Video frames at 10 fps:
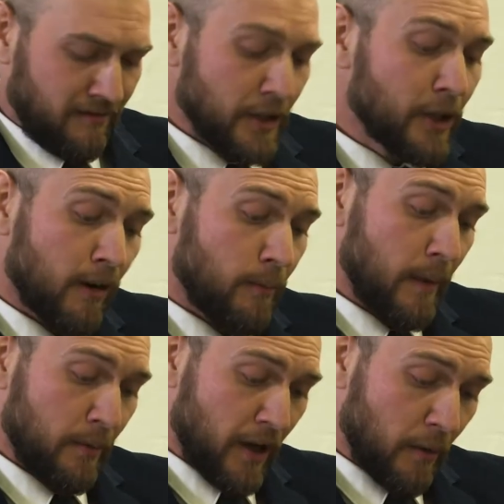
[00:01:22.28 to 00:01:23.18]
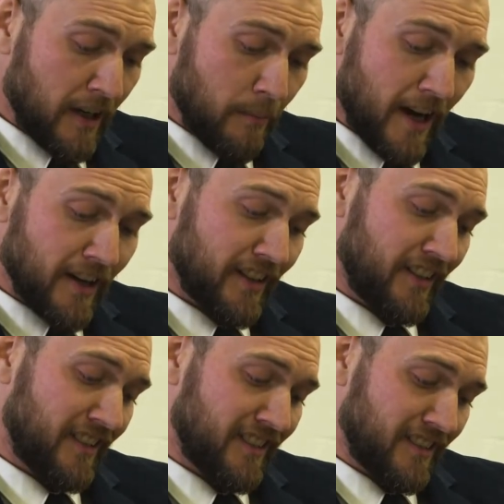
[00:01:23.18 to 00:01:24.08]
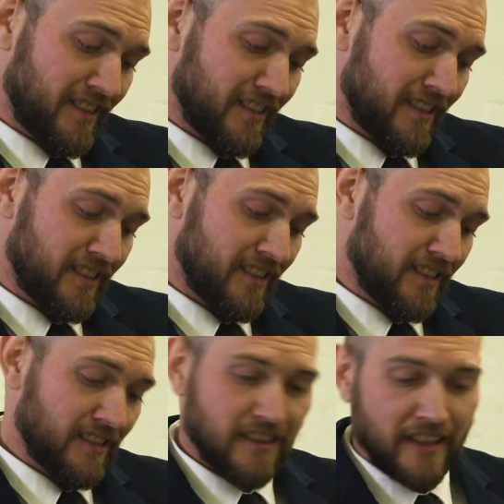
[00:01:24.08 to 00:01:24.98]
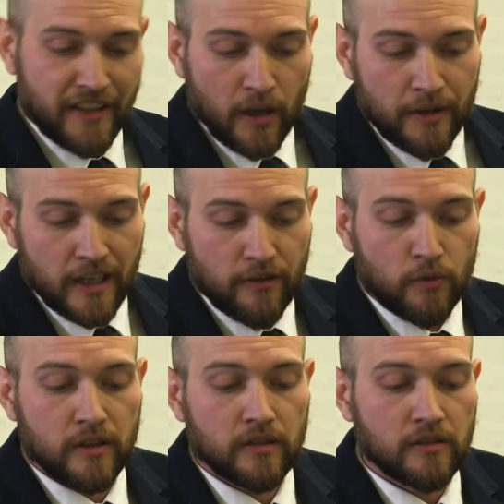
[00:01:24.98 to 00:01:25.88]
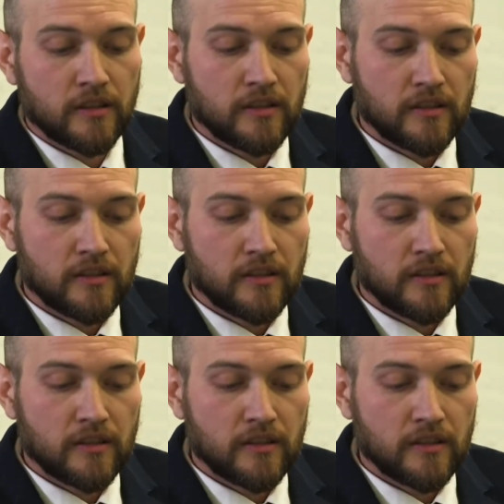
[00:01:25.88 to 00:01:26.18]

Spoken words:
You don't want people knowing about it. And no one ever will.